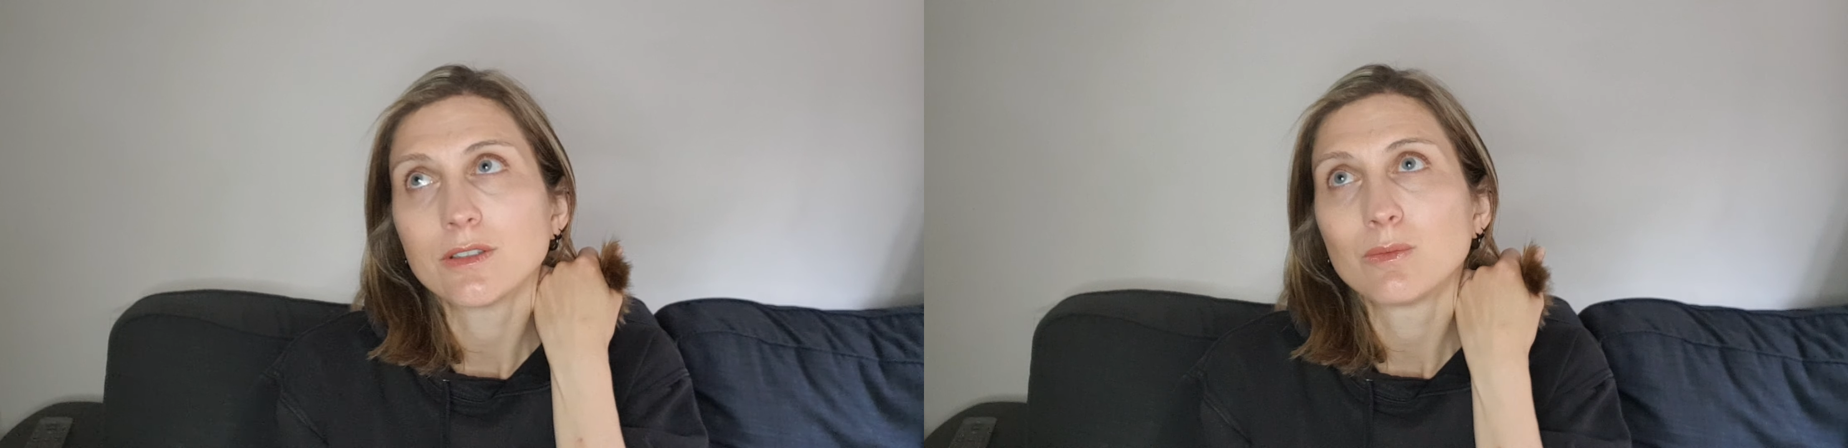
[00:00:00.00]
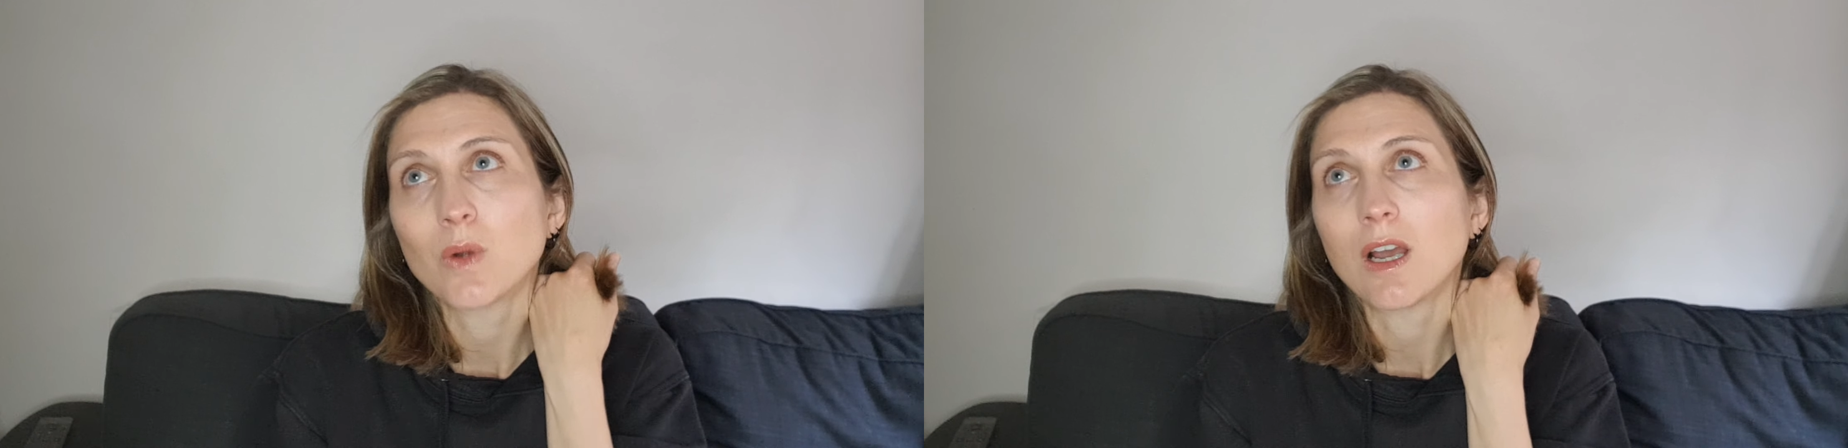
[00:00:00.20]

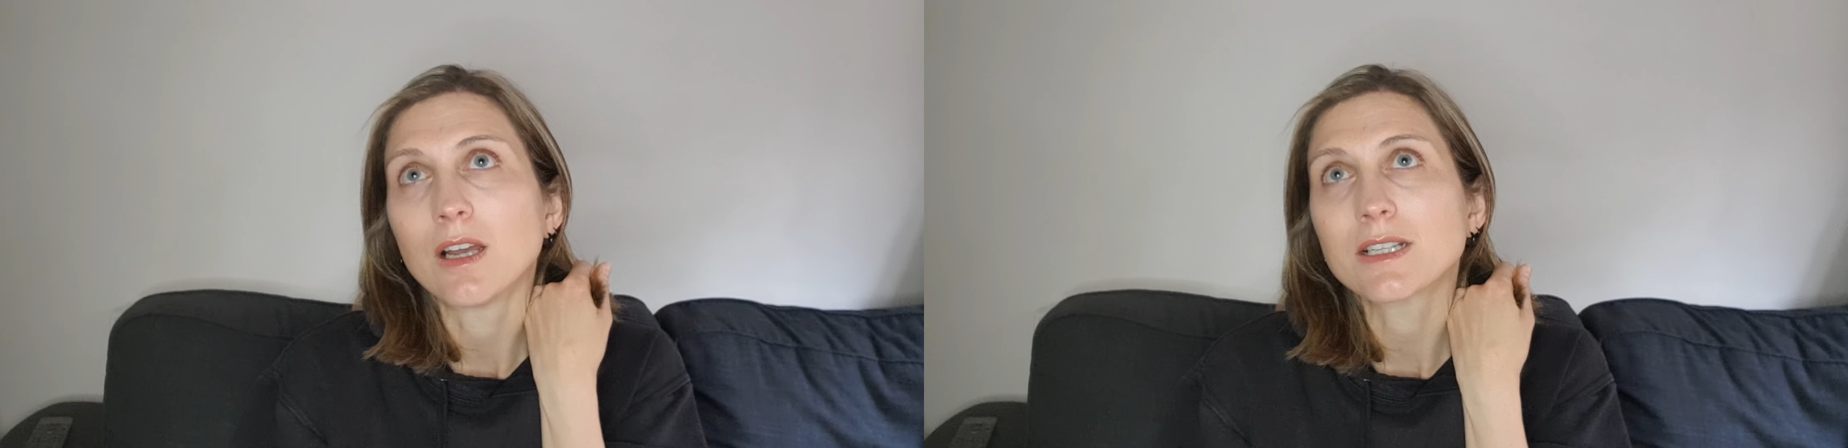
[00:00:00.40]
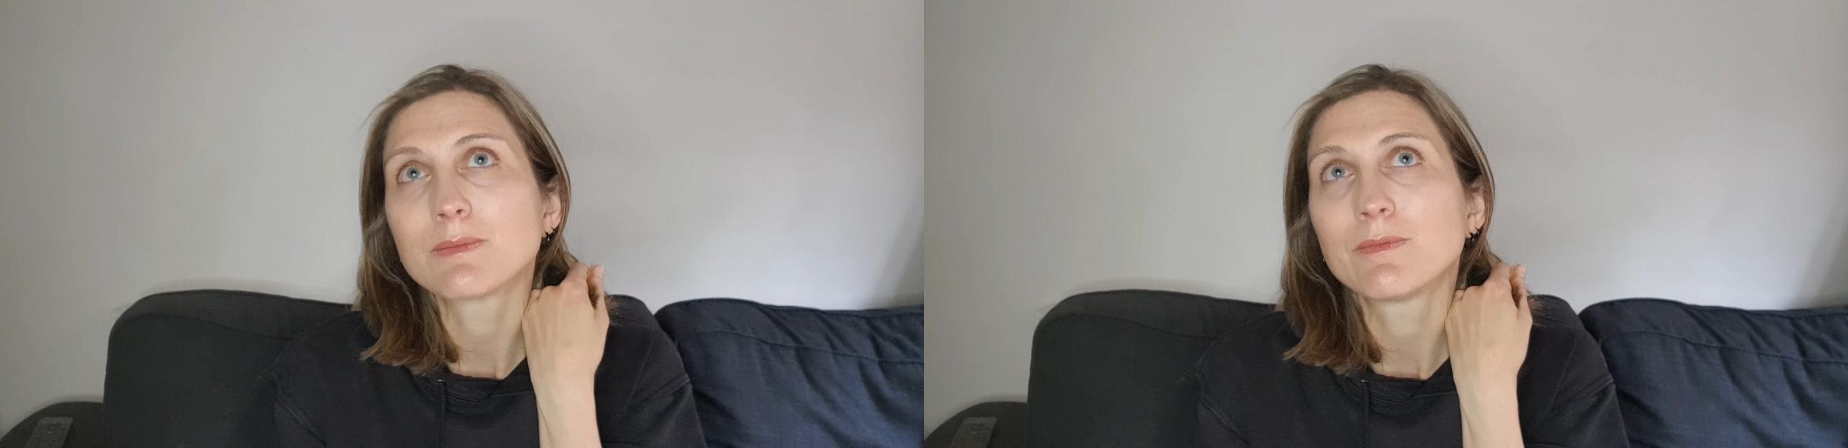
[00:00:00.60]

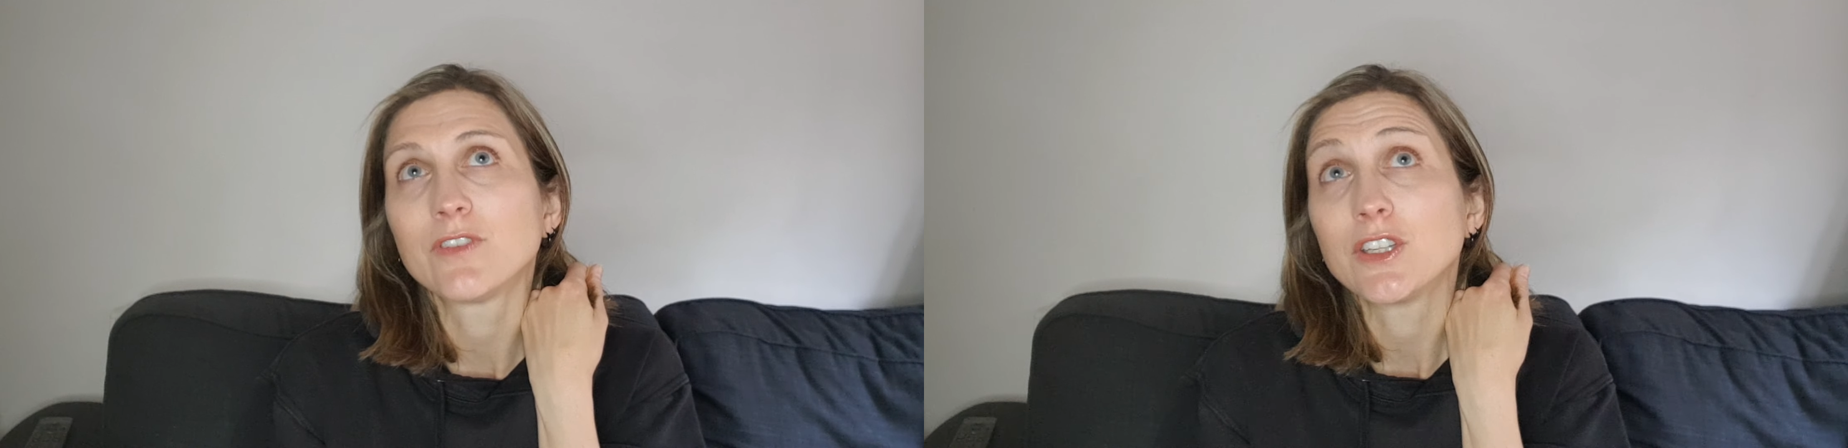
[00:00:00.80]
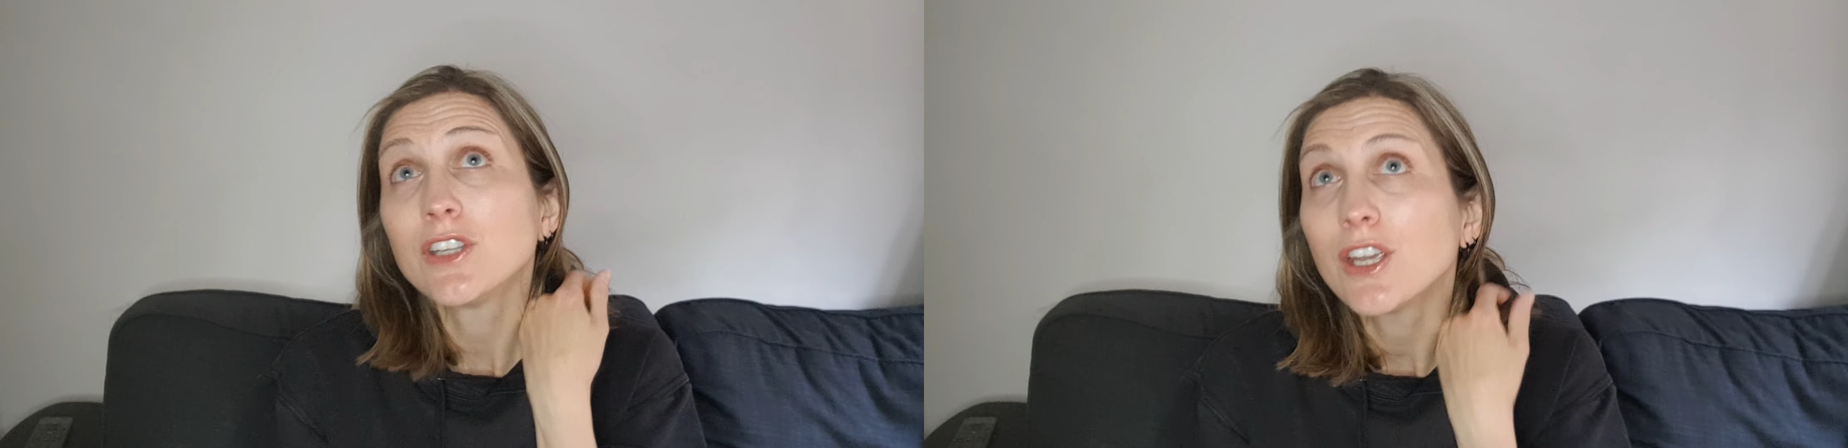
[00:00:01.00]
works for
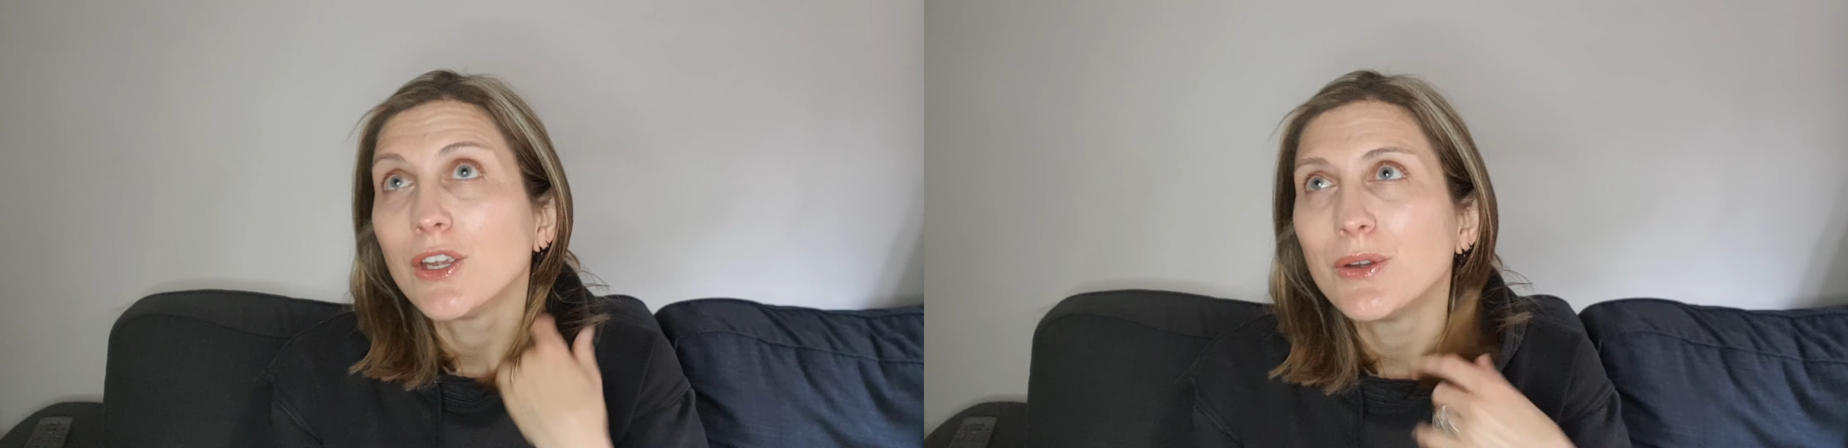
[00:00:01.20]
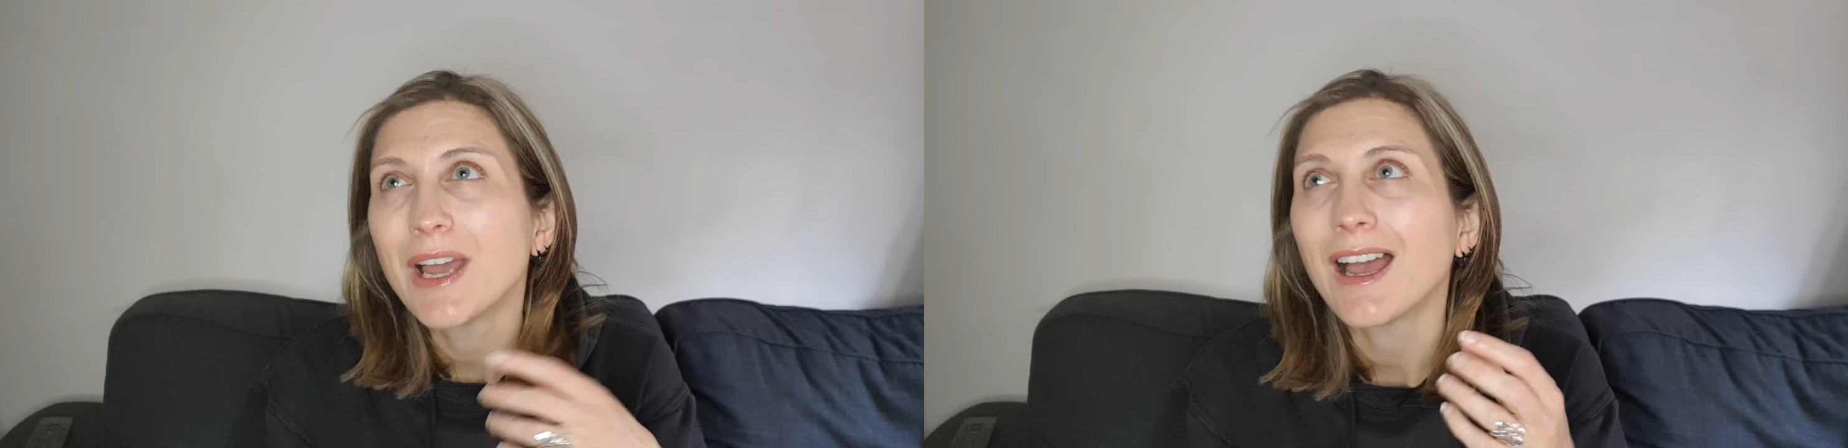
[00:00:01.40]

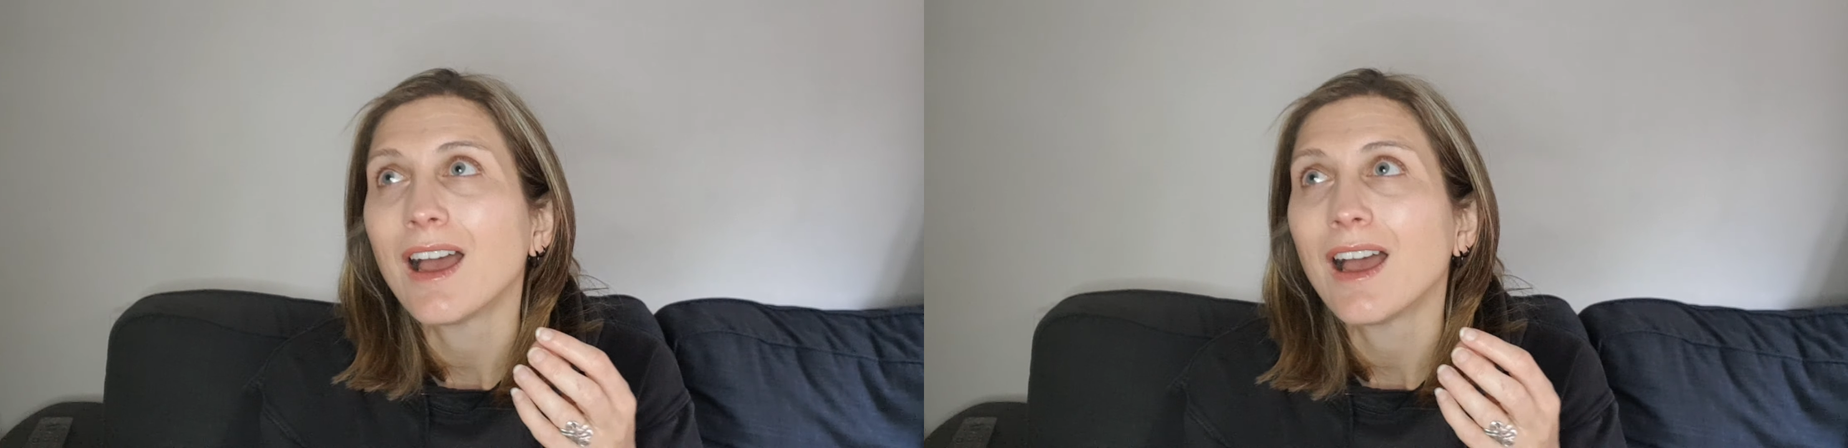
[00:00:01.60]
you,